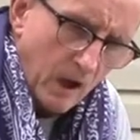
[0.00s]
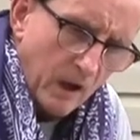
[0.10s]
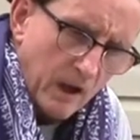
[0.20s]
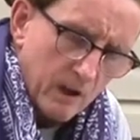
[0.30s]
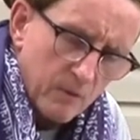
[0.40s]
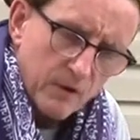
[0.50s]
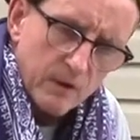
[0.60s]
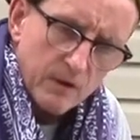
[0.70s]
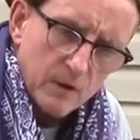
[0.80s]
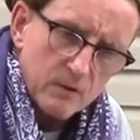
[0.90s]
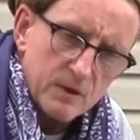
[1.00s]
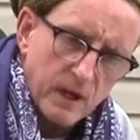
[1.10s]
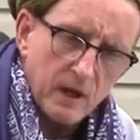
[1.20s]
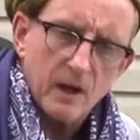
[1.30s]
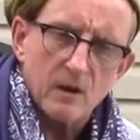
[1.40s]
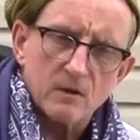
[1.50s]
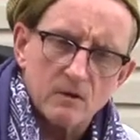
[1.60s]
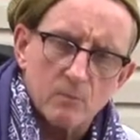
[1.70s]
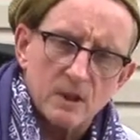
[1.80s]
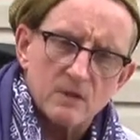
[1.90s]
and able to, you know, take care of
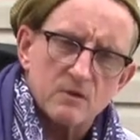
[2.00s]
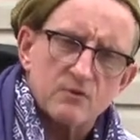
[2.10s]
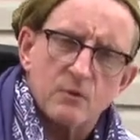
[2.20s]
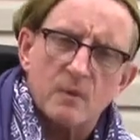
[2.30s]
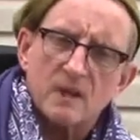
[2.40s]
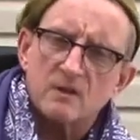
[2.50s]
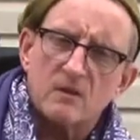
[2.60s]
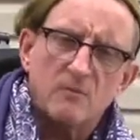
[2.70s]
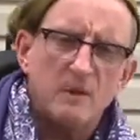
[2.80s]
some business for myself.